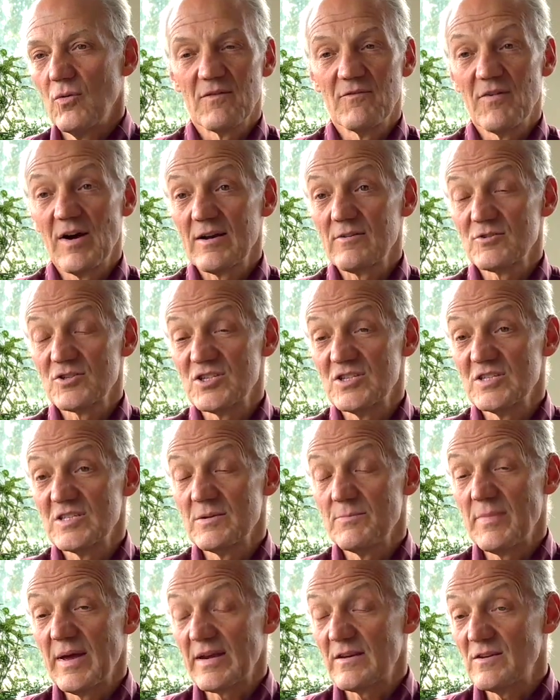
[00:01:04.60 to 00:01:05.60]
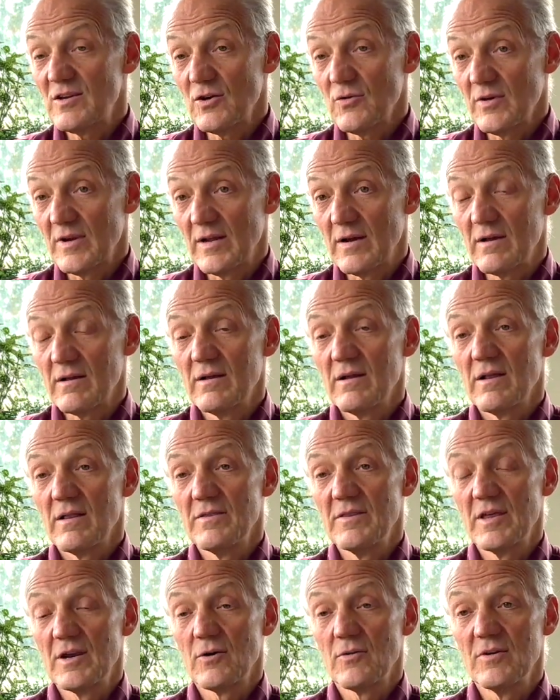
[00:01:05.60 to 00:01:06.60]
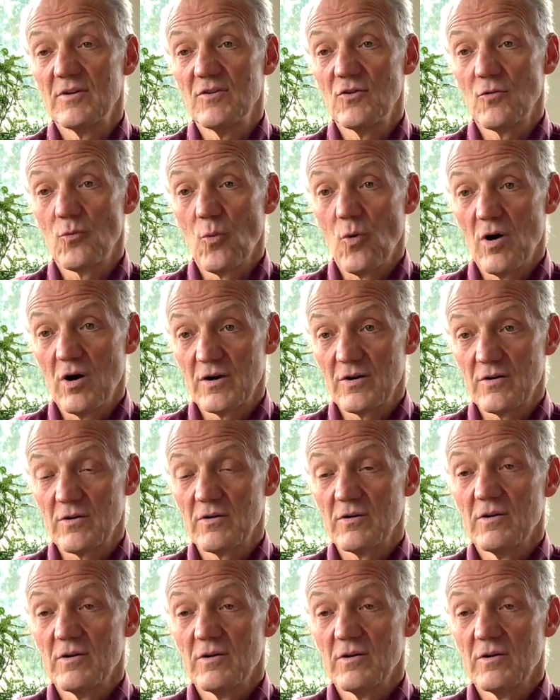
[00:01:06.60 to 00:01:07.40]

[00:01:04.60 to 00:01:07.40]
viruses and bacteria that are in your water.